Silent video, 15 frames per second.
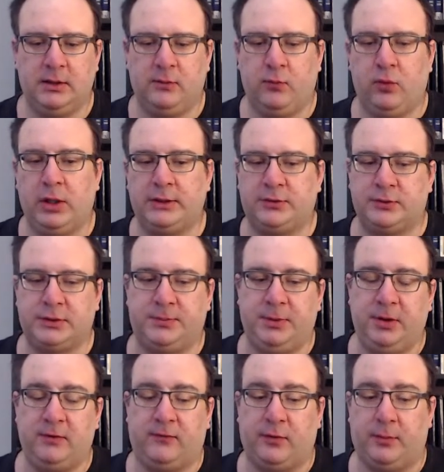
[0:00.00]
which was
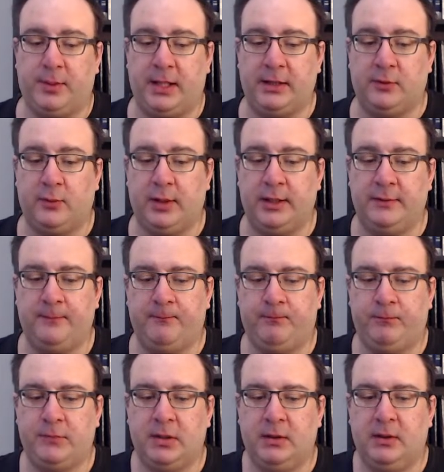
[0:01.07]
beautiful, by the way.
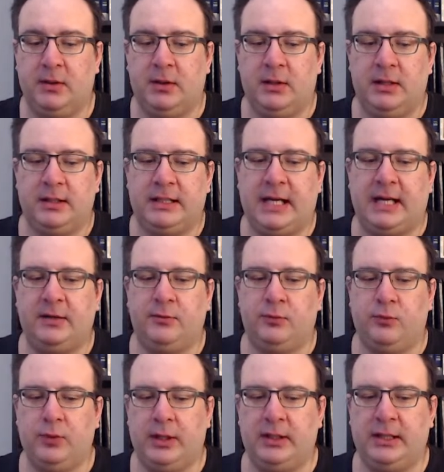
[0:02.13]
That
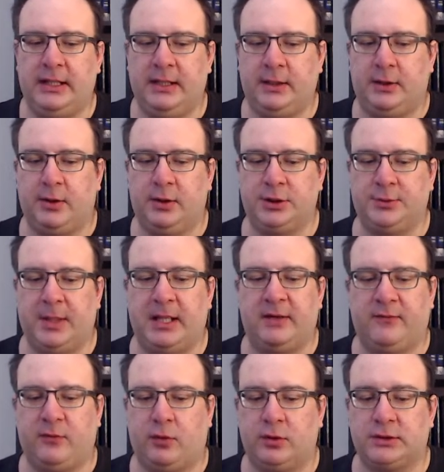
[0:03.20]
really encouraged me. And
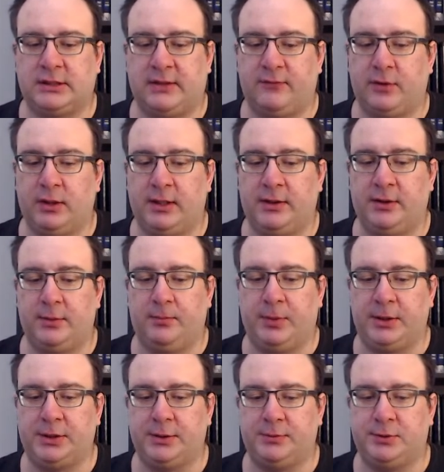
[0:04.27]
of course, several other
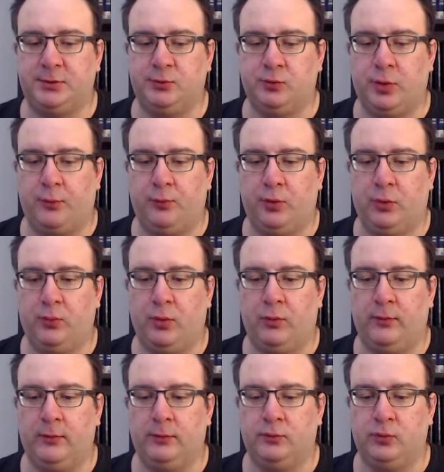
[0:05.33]
bishops
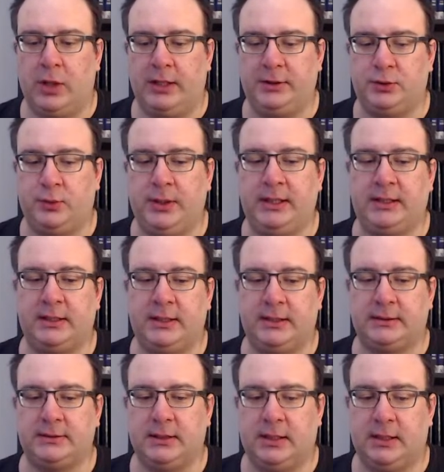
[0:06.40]
retweeted
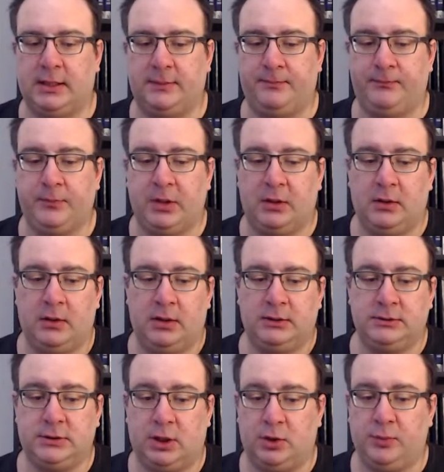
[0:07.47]
it.
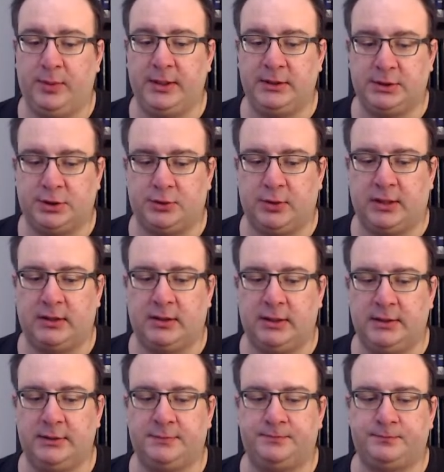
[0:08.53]
Tobin,
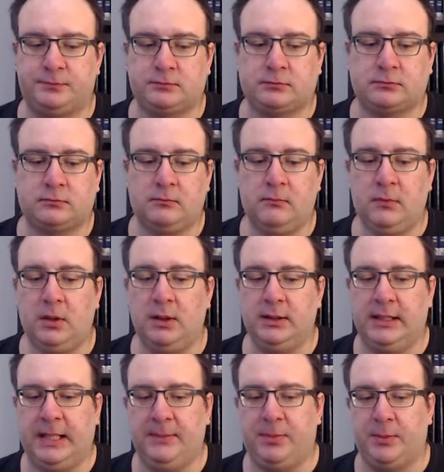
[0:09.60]
Strickland.
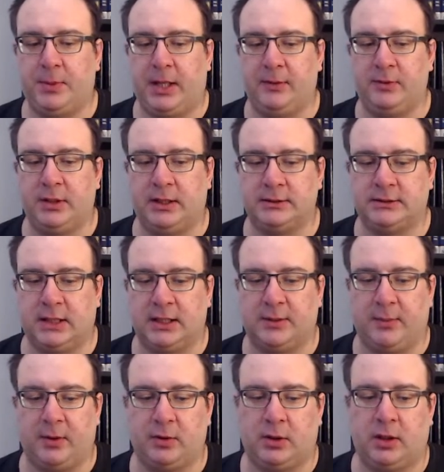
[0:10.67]
Keep in mind, we're not talking about